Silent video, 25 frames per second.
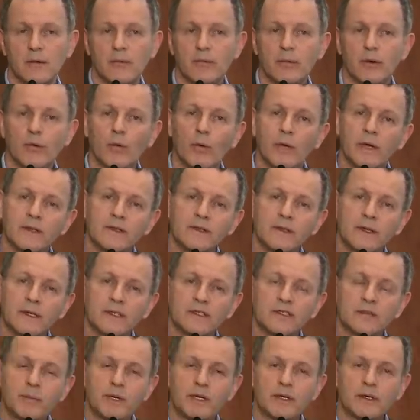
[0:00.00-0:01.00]
But what is the
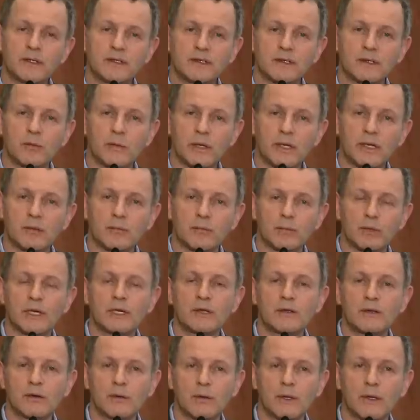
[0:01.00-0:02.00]
experience that we can
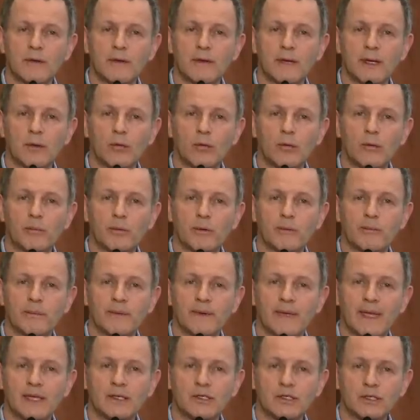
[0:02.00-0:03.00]
bring to it that will
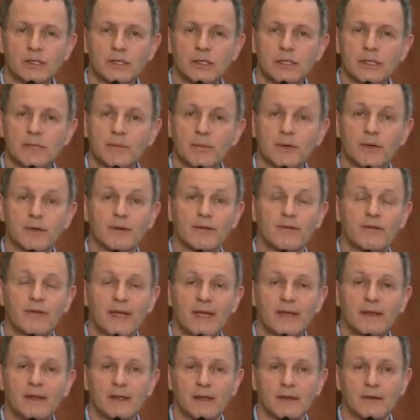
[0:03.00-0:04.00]
potentially
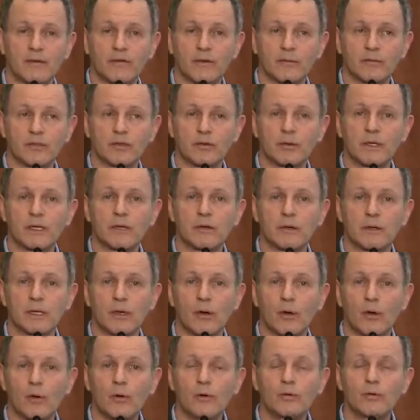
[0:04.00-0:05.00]
prevent it from
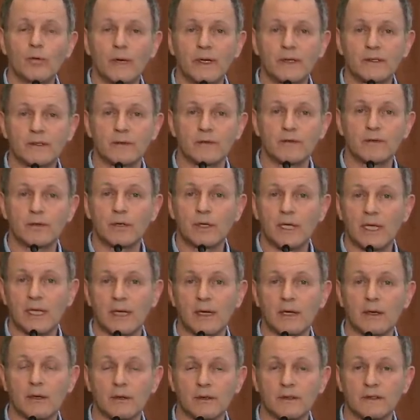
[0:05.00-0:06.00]
triggering old ways of looking
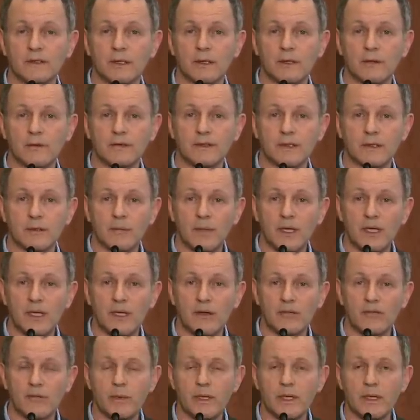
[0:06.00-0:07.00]
at ourselves that may
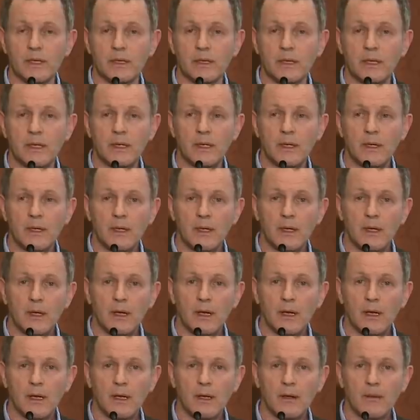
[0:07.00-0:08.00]
have been
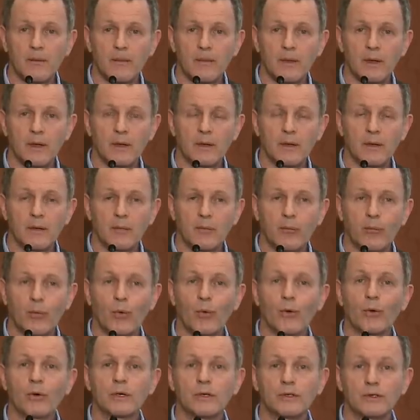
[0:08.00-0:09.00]

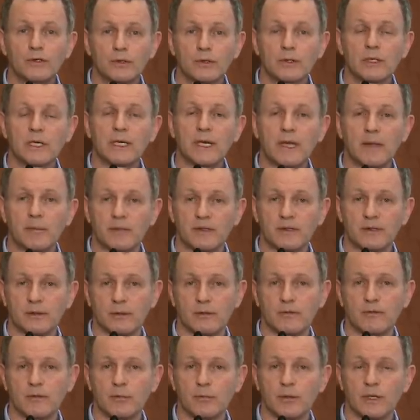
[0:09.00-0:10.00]
born during an
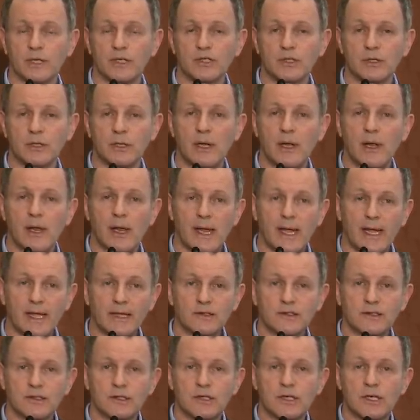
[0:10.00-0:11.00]
episode of depression,
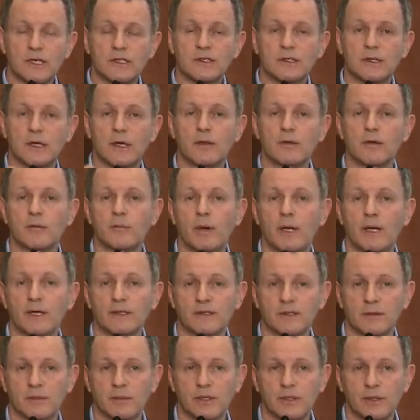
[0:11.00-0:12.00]
and suggest other
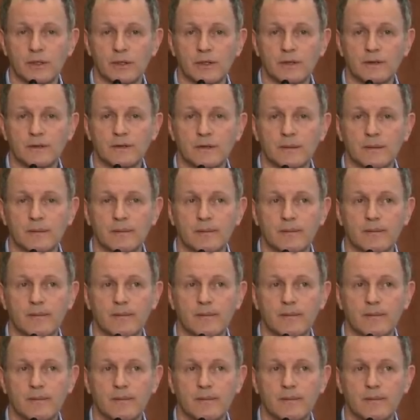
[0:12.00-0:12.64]
possibilities?